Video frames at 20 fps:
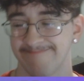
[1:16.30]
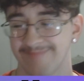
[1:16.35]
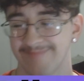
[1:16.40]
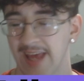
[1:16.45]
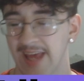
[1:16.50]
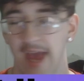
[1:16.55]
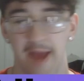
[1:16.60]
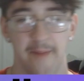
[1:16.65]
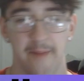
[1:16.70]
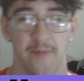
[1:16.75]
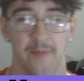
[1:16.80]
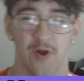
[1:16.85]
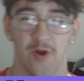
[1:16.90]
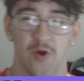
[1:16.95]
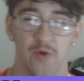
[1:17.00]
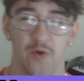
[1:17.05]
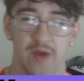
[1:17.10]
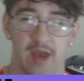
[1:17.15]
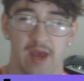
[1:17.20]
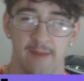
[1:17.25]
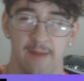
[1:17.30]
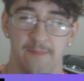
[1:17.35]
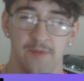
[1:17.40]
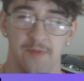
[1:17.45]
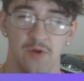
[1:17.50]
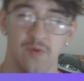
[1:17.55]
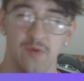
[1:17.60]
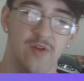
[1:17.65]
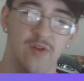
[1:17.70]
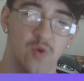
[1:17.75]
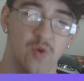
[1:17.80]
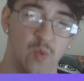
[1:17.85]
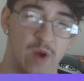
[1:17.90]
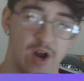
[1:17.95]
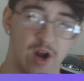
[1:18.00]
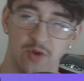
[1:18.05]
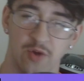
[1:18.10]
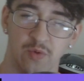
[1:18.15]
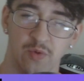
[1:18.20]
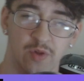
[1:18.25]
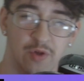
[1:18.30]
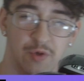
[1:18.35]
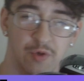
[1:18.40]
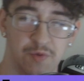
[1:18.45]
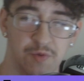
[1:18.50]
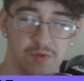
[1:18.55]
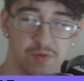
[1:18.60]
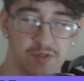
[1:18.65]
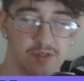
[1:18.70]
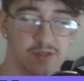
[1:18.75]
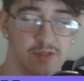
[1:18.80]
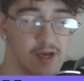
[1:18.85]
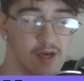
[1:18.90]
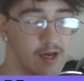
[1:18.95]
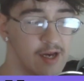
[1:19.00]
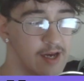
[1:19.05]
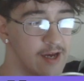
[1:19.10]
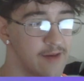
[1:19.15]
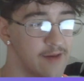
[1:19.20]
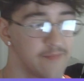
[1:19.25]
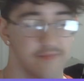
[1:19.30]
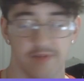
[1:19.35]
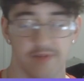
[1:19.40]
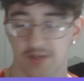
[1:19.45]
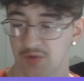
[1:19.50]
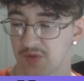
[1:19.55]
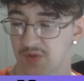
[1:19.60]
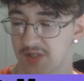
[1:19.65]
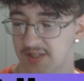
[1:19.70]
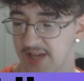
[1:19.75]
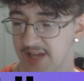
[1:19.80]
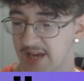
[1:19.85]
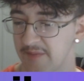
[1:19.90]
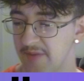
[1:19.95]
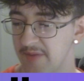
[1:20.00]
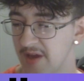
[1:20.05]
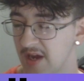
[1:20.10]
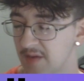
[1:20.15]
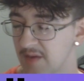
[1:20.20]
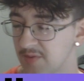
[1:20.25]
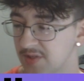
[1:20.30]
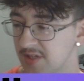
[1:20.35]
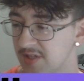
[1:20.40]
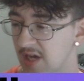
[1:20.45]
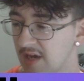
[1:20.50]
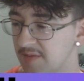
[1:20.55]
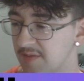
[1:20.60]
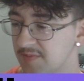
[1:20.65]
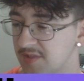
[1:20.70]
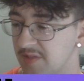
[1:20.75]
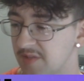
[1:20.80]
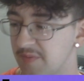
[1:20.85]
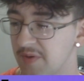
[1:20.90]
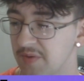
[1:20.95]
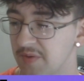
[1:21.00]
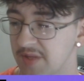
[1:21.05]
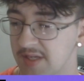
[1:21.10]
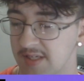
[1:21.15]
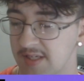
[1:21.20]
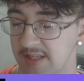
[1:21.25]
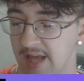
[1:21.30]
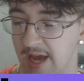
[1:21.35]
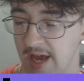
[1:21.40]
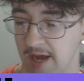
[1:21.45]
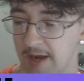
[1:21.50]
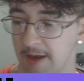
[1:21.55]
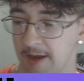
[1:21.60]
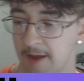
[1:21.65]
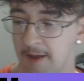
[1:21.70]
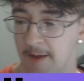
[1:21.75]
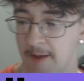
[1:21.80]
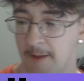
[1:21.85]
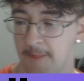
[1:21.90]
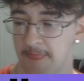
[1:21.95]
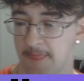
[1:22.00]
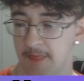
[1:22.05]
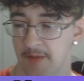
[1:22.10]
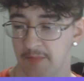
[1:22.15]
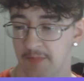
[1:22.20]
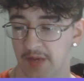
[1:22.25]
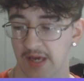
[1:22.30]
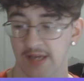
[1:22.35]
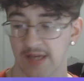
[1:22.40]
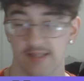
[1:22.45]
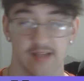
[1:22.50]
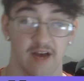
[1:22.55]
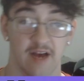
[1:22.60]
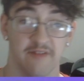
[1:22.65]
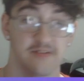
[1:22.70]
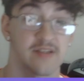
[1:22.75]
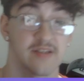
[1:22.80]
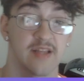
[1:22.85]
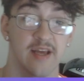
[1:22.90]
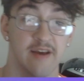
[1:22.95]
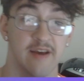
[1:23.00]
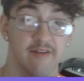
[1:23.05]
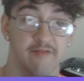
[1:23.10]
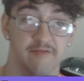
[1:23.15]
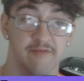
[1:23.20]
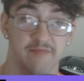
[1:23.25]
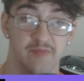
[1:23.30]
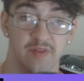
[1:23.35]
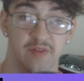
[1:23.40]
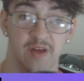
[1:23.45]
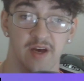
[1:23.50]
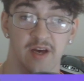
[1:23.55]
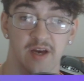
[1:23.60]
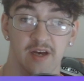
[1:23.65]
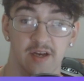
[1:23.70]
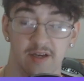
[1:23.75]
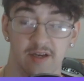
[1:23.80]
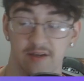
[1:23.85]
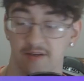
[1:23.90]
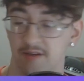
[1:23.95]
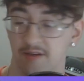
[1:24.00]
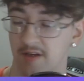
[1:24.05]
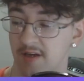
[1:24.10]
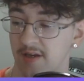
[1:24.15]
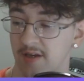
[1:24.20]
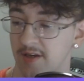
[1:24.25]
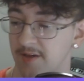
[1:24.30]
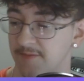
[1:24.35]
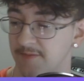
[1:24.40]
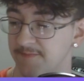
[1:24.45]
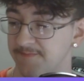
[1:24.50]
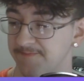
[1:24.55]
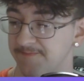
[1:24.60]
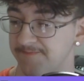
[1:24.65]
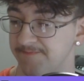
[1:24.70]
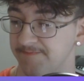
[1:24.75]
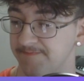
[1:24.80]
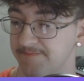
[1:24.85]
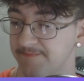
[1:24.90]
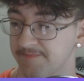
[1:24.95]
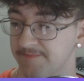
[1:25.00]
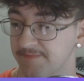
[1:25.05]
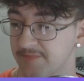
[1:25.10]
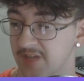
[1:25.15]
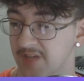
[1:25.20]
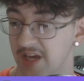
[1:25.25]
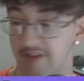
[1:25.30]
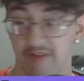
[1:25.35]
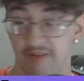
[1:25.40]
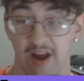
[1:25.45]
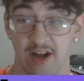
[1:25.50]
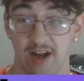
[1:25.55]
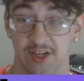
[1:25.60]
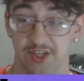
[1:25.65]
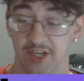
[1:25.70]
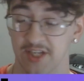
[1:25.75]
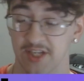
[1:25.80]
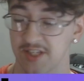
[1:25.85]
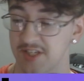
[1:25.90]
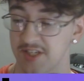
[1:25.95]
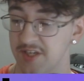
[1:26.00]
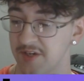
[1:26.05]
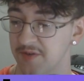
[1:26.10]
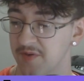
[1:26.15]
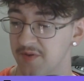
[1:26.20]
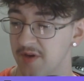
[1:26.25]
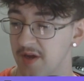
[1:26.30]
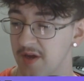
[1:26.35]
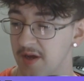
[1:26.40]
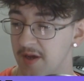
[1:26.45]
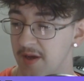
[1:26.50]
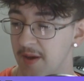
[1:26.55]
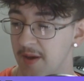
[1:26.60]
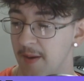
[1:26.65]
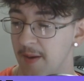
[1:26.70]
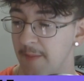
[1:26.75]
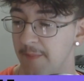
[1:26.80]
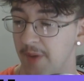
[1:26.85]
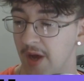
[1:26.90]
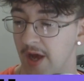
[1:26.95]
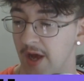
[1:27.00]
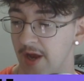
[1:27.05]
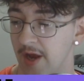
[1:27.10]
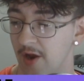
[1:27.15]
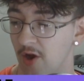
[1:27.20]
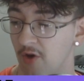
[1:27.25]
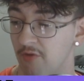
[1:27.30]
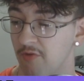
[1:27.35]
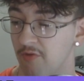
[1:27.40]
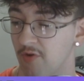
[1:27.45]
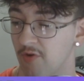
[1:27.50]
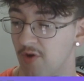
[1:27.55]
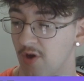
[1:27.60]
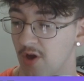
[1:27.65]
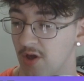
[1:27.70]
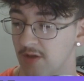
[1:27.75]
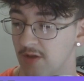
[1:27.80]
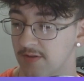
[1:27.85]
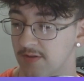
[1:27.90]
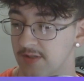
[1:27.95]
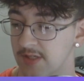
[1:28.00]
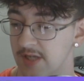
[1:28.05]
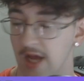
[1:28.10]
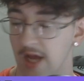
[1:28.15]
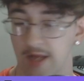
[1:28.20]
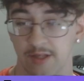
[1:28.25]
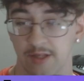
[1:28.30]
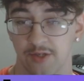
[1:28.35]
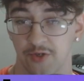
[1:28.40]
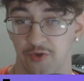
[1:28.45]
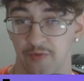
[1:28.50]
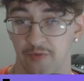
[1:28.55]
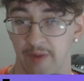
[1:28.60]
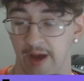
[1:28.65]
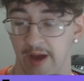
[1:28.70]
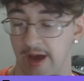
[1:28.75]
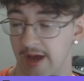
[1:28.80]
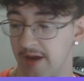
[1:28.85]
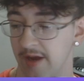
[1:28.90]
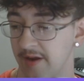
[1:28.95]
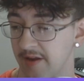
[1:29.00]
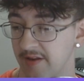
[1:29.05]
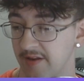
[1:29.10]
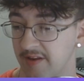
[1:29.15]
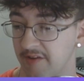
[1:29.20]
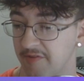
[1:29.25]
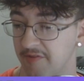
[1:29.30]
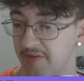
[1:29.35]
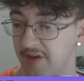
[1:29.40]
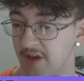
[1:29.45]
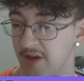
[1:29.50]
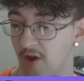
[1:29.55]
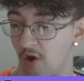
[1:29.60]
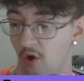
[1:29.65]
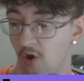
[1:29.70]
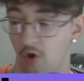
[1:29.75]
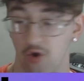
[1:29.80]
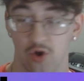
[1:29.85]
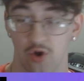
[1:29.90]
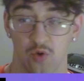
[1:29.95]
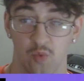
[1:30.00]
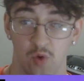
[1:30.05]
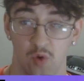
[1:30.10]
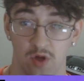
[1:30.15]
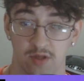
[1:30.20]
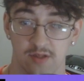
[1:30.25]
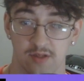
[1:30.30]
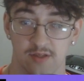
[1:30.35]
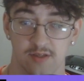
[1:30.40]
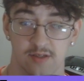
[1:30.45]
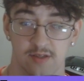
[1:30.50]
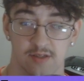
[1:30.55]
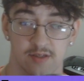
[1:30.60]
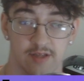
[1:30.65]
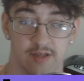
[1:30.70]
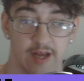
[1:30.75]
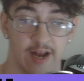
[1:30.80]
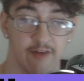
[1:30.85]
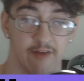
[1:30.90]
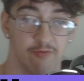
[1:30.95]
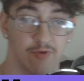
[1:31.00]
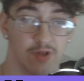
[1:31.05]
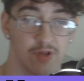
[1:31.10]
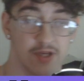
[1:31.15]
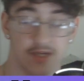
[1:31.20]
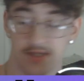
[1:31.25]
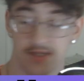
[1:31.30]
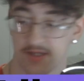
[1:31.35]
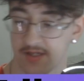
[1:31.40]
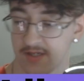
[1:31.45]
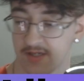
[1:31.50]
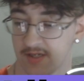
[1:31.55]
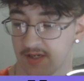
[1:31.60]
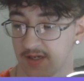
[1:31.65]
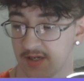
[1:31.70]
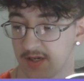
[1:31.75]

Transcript: cape or no cape, you either win or you lose. This one has taken me a couple times to beat with this deck, because obviously they have the advantage against you, but overall it's not too bad. Definitely harder ones that have released.